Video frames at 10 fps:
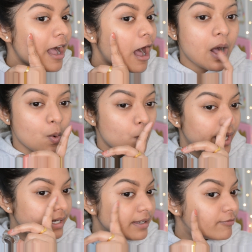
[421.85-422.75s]
how
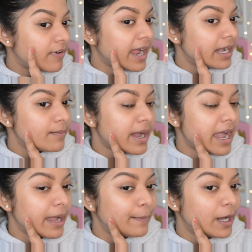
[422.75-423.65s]
well defined
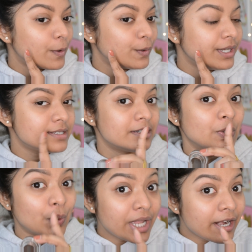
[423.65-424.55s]
my eyebrow is
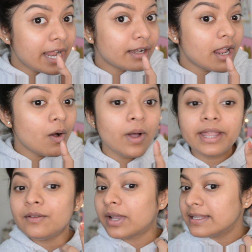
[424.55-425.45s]
looking right now.
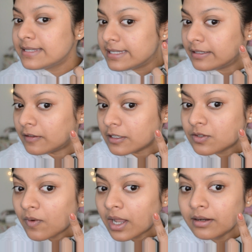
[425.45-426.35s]
And you can see
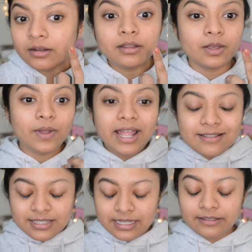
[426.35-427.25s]
this one, you
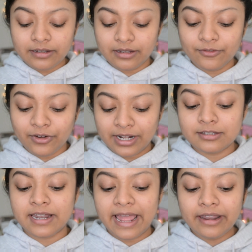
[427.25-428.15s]
can see the
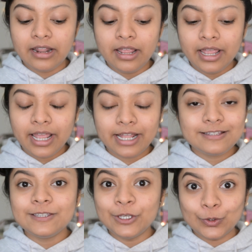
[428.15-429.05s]
difference, right?
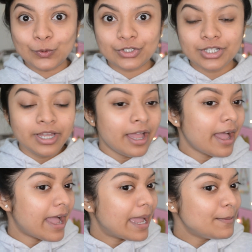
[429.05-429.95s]
It's huge.
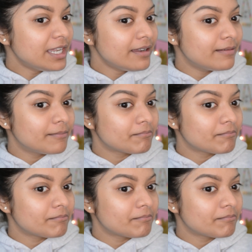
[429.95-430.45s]
I mean,